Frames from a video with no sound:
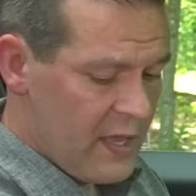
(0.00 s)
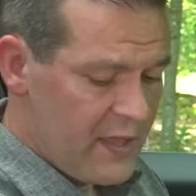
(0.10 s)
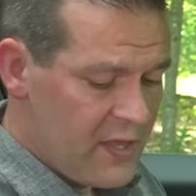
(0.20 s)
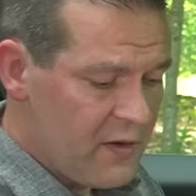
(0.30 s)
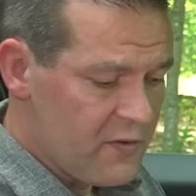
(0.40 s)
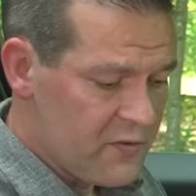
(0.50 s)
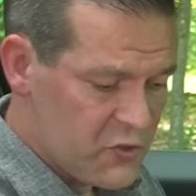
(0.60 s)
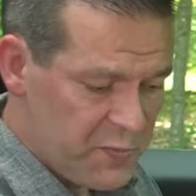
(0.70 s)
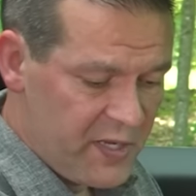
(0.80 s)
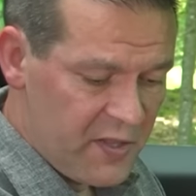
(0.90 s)
And then
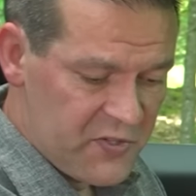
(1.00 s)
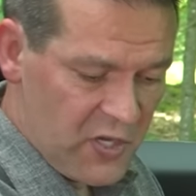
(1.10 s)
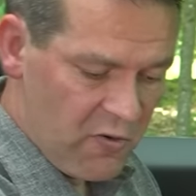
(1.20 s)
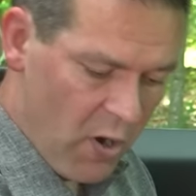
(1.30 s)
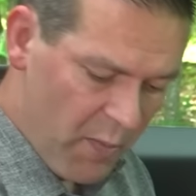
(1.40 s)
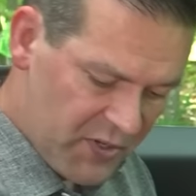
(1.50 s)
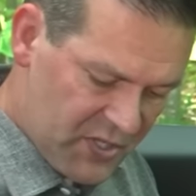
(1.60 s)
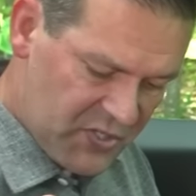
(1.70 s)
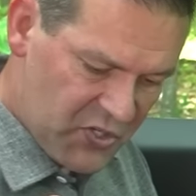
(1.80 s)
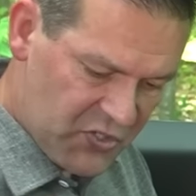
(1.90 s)
speaking of the center
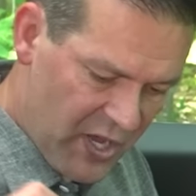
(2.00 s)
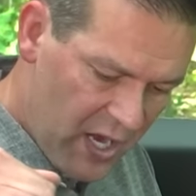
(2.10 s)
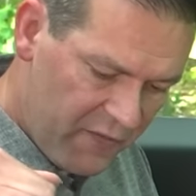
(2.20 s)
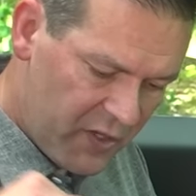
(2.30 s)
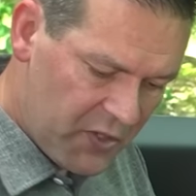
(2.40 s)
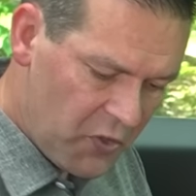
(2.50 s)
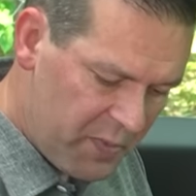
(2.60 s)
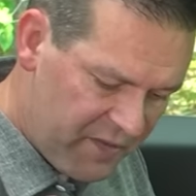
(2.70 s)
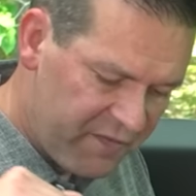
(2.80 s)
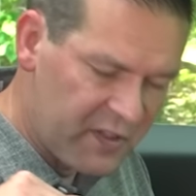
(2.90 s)
armrest, it's just kind of a little
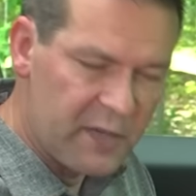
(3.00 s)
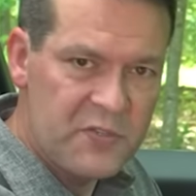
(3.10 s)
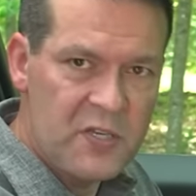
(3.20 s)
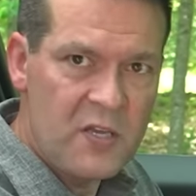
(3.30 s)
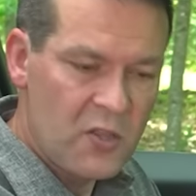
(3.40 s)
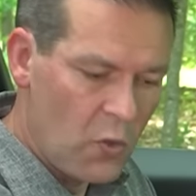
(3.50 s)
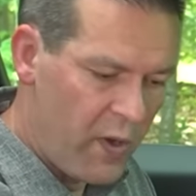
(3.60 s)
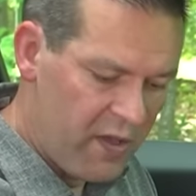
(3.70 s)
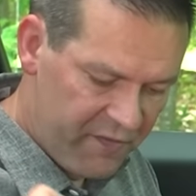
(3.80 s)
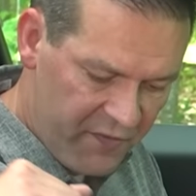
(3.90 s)
bit flimsy in the way it